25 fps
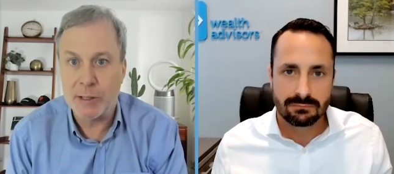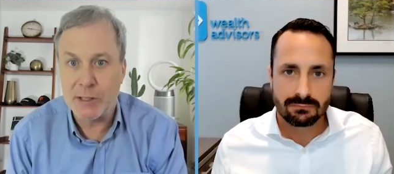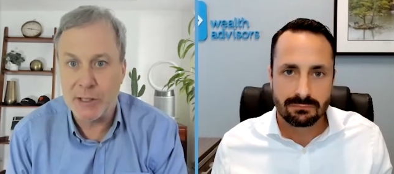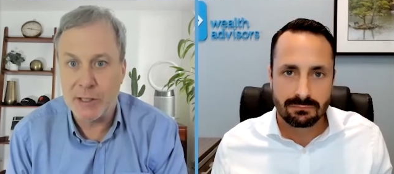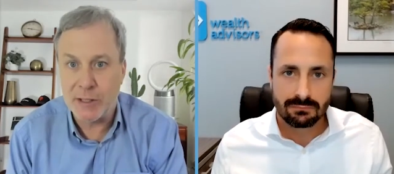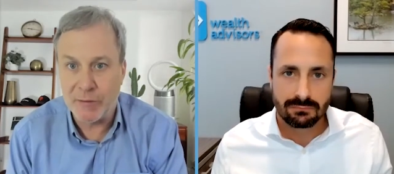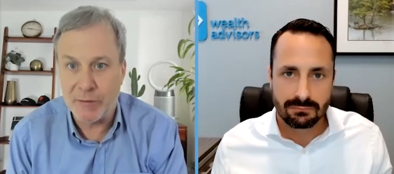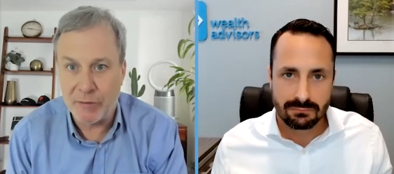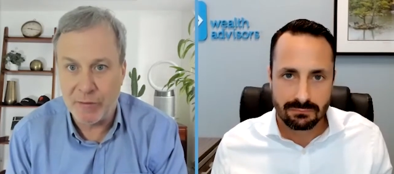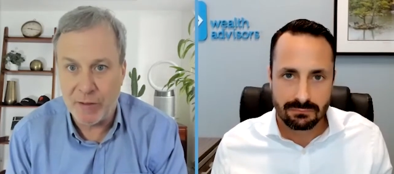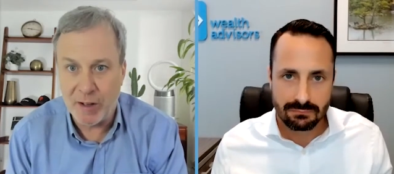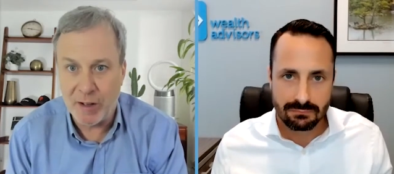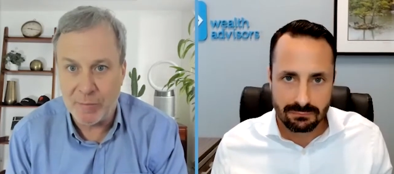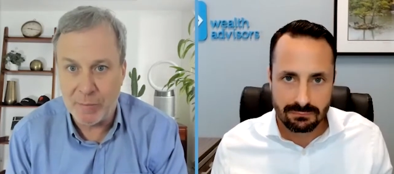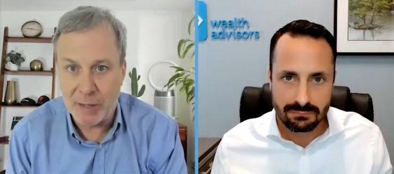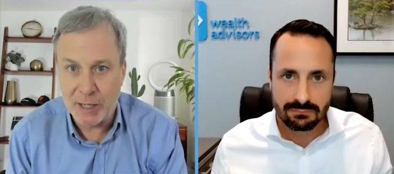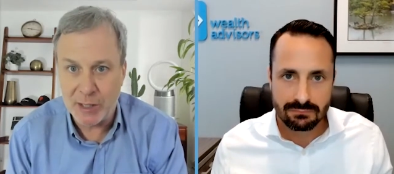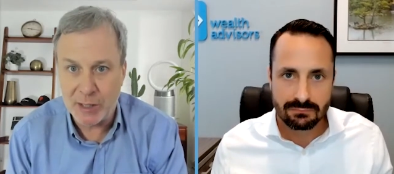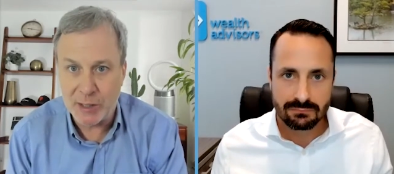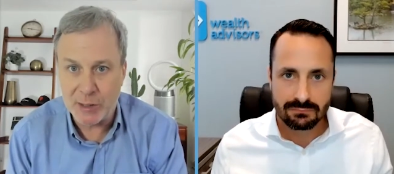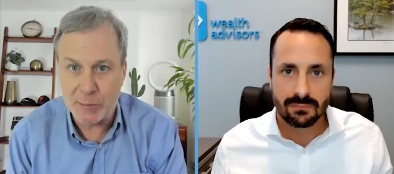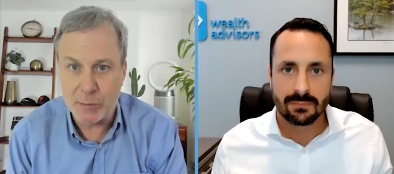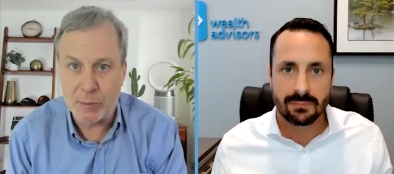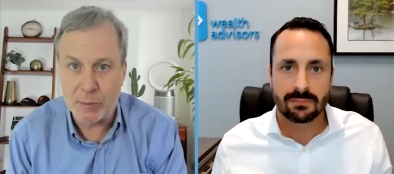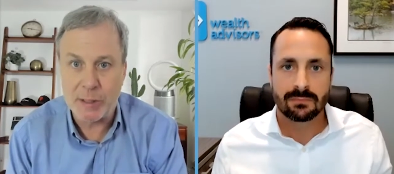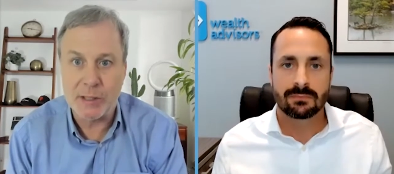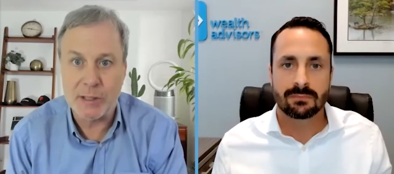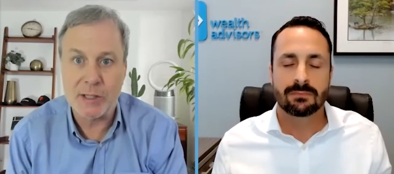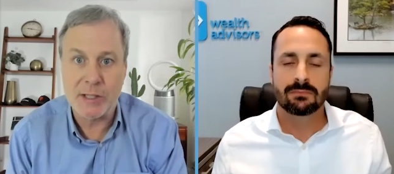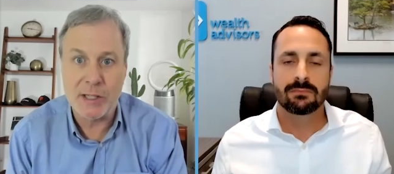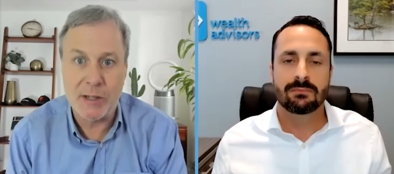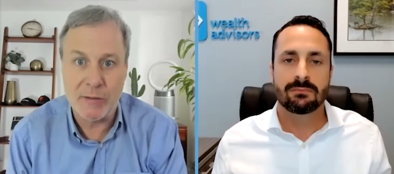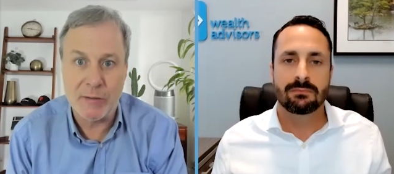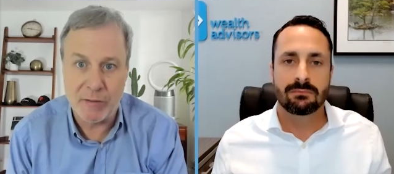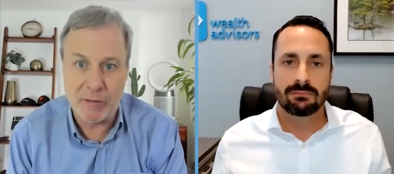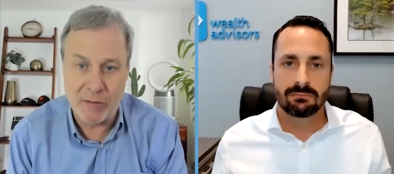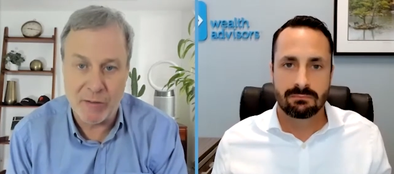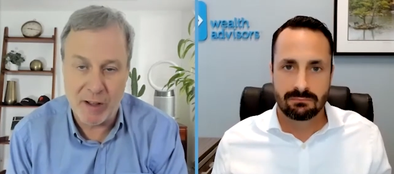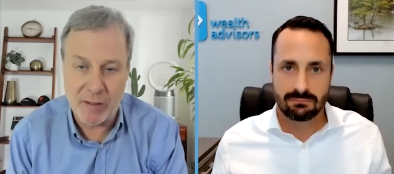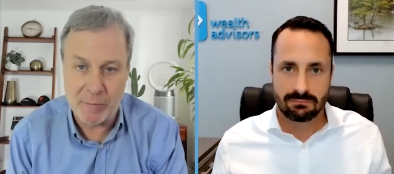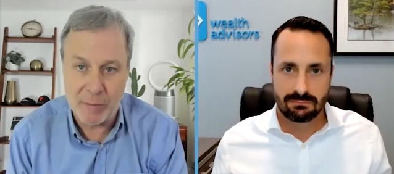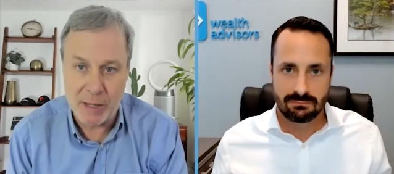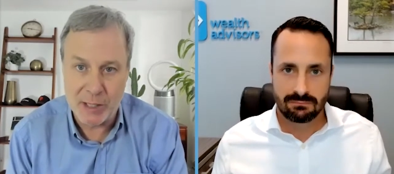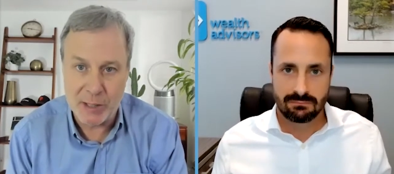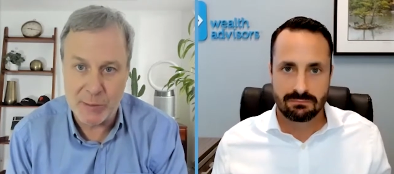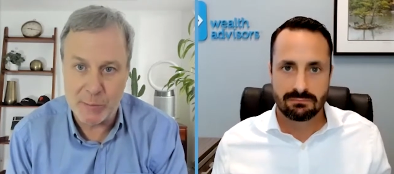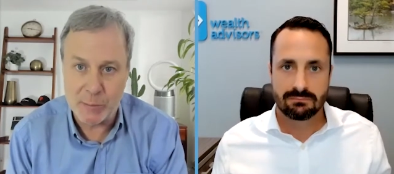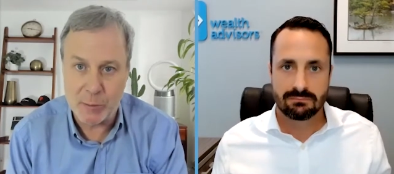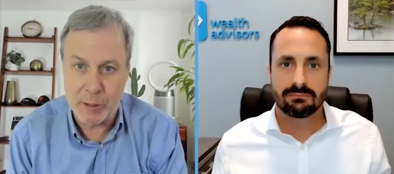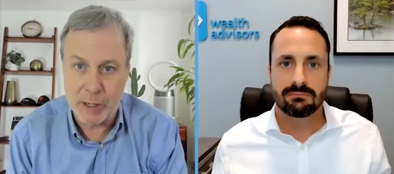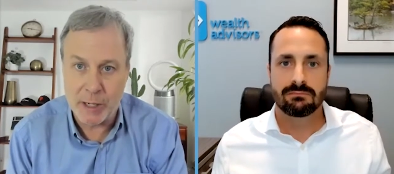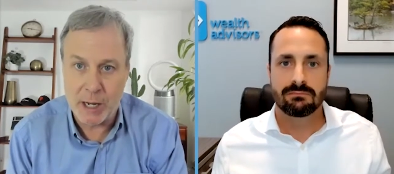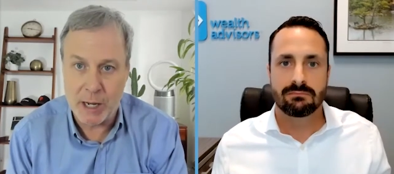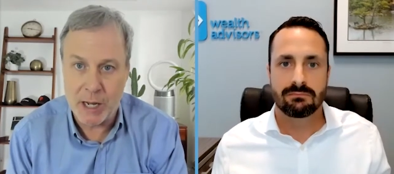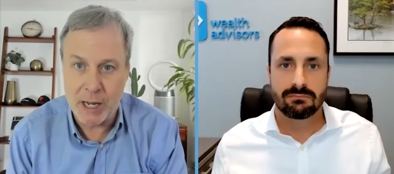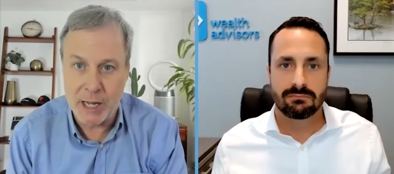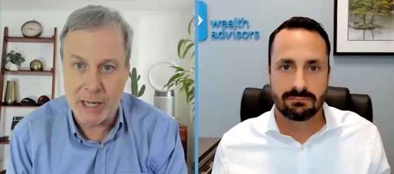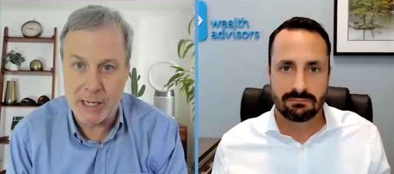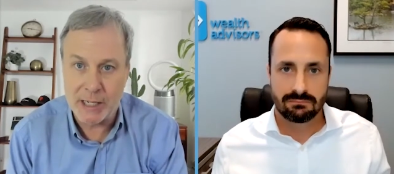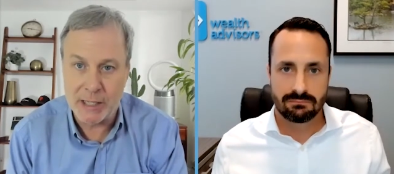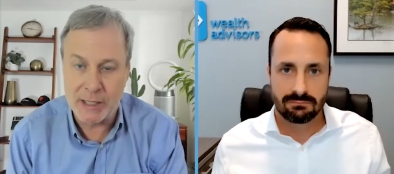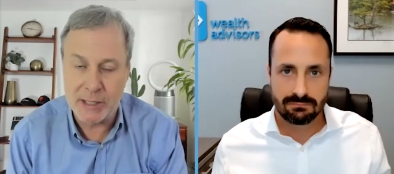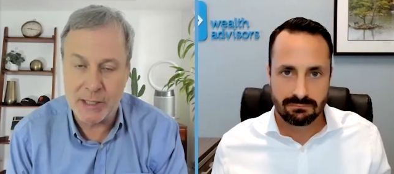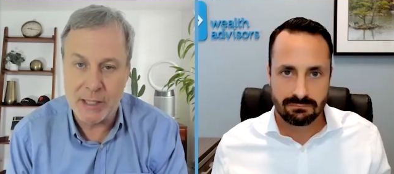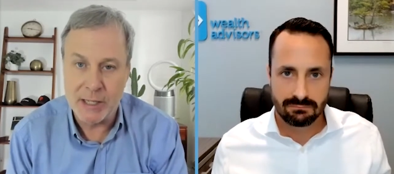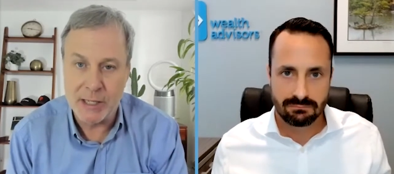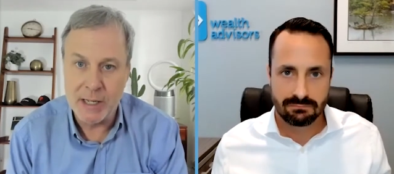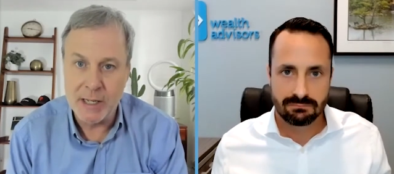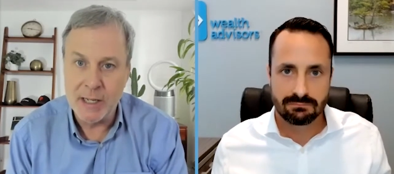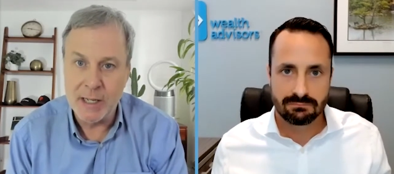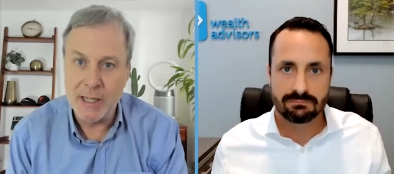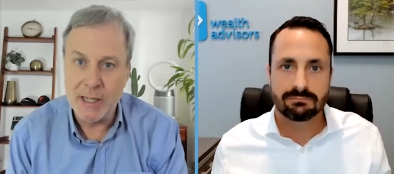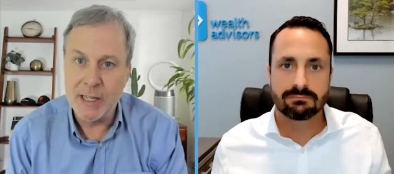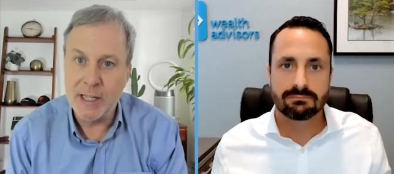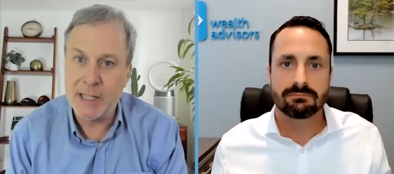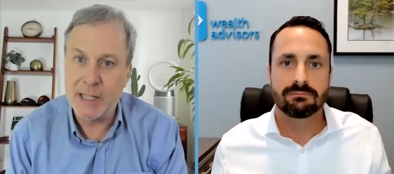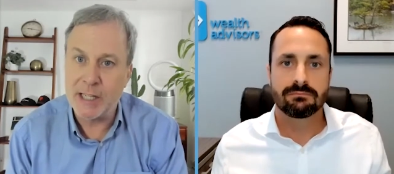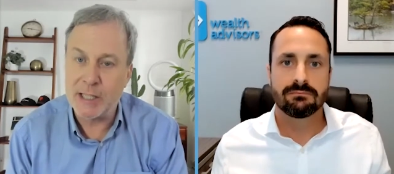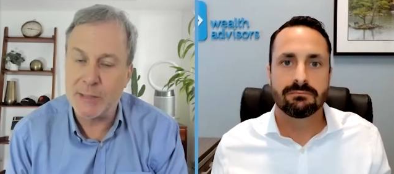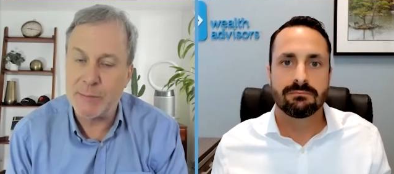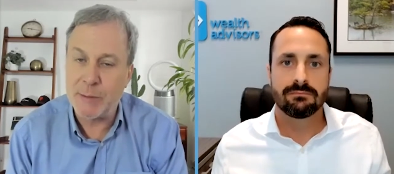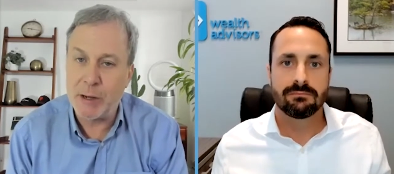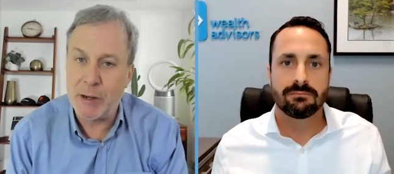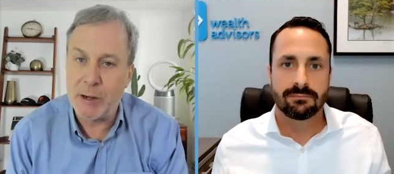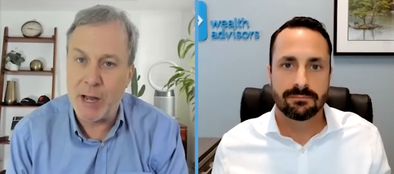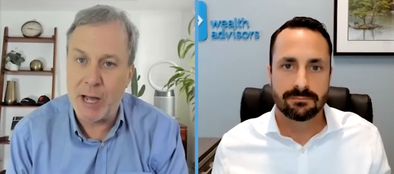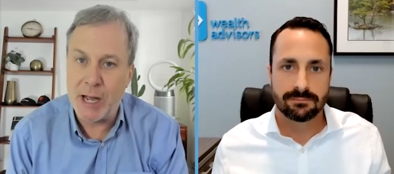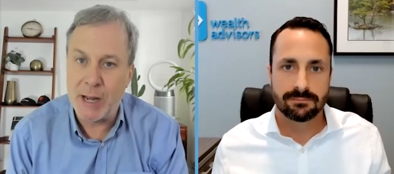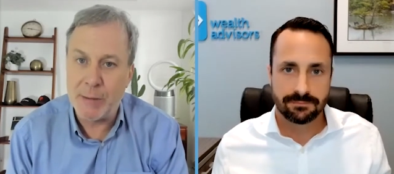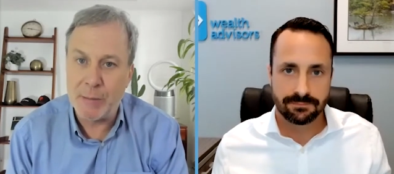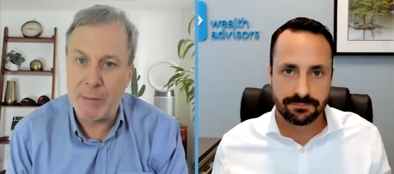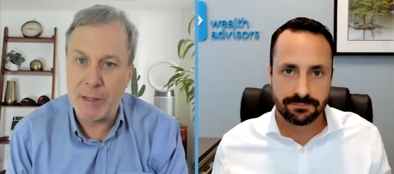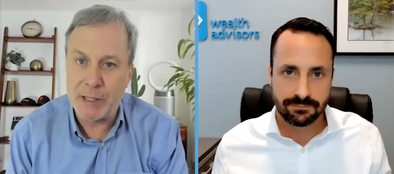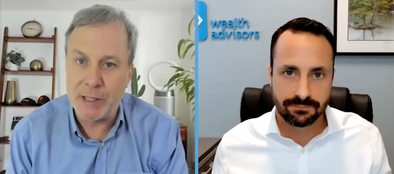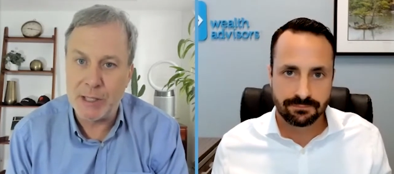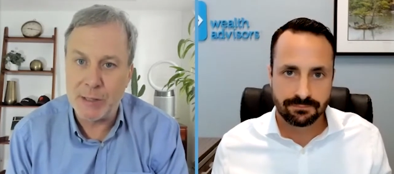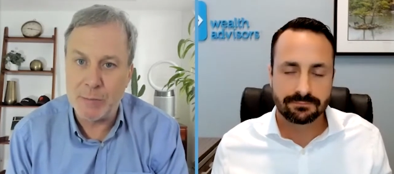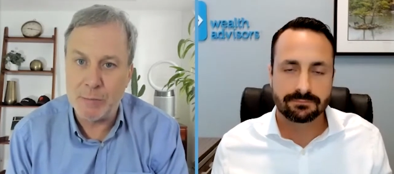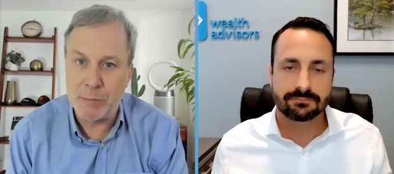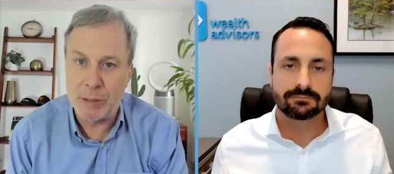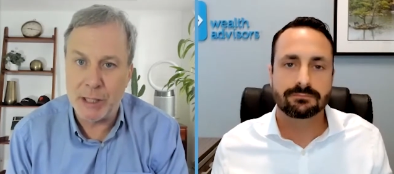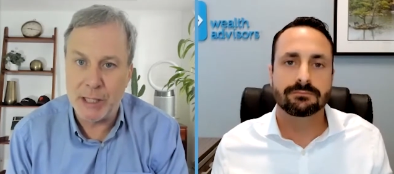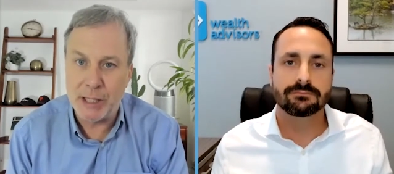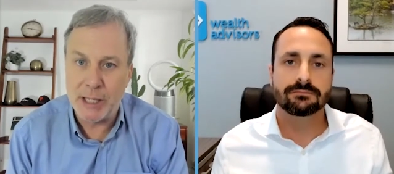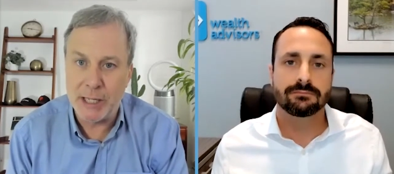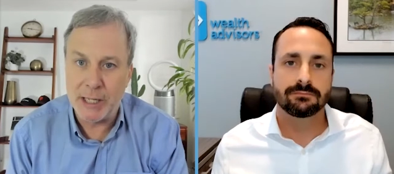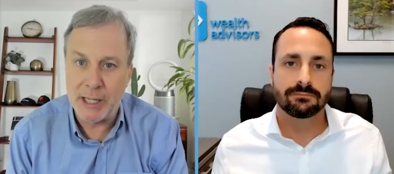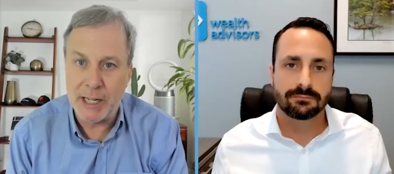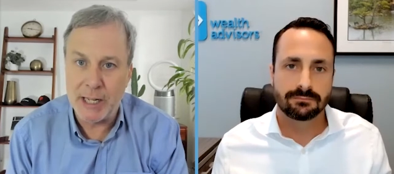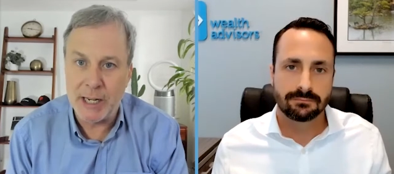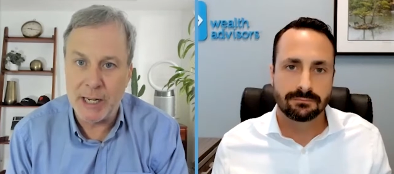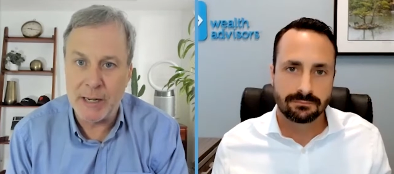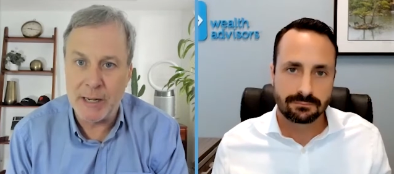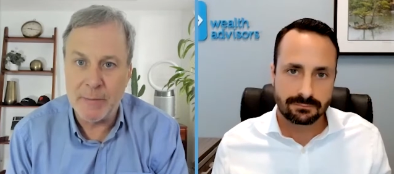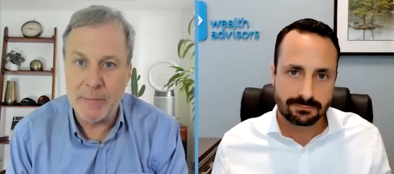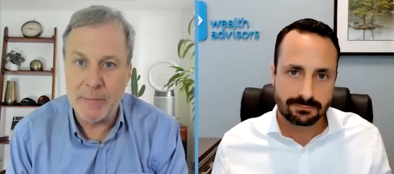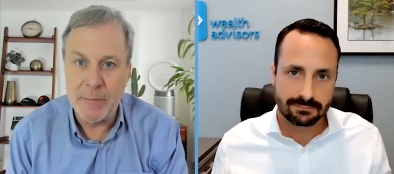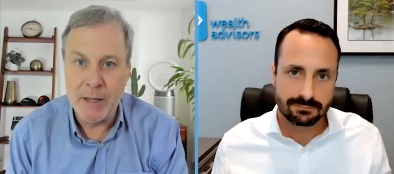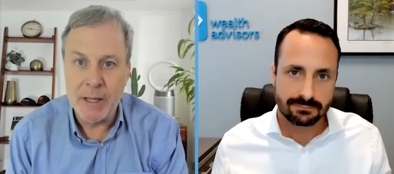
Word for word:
Speaker 1: 75 basis point, 75 basis point hikes. It takes about nine months to bleed in.